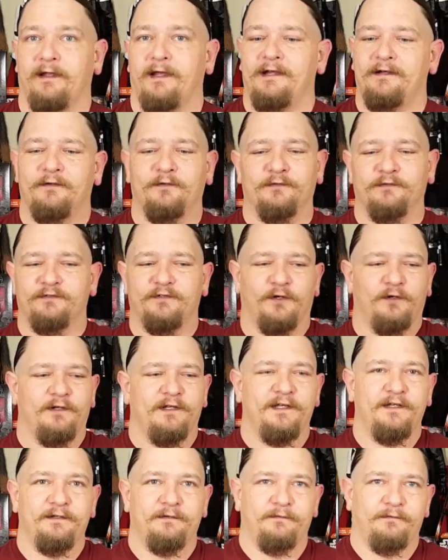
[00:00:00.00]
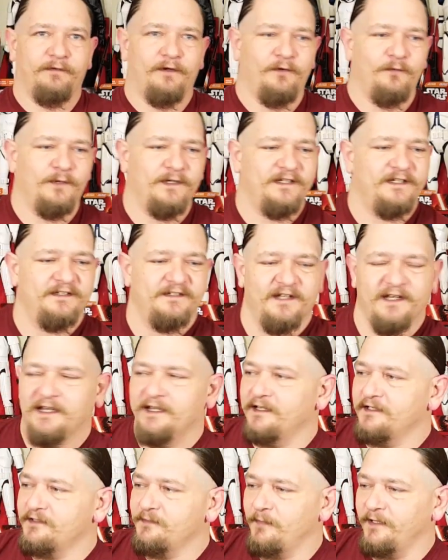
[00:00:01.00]
I don't totally know what this thing
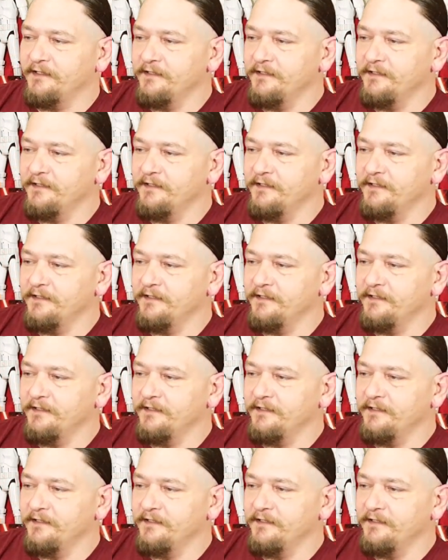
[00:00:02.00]
is,